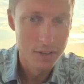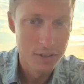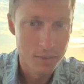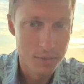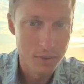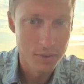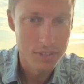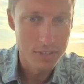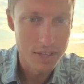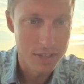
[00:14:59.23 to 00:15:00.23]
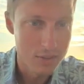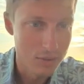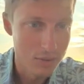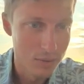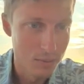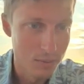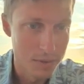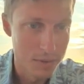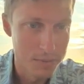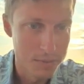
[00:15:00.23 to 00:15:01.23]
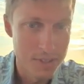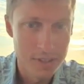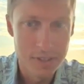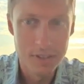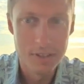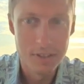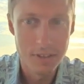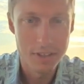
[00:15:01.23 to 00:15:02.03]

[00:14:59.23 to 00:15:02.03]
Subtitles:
just set it to my Obsidian, like in